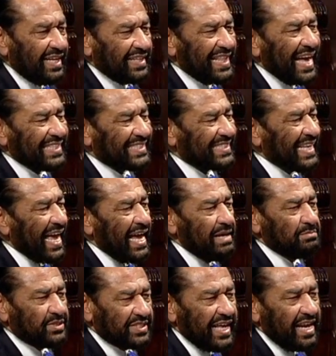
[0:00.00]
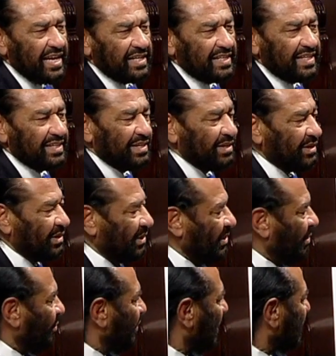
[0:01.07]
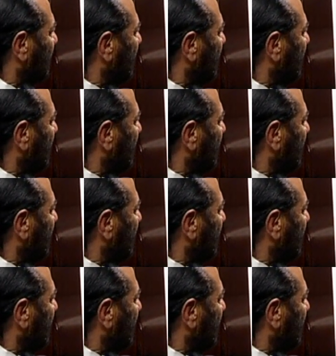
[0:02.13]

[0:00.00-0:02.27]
that same Senate will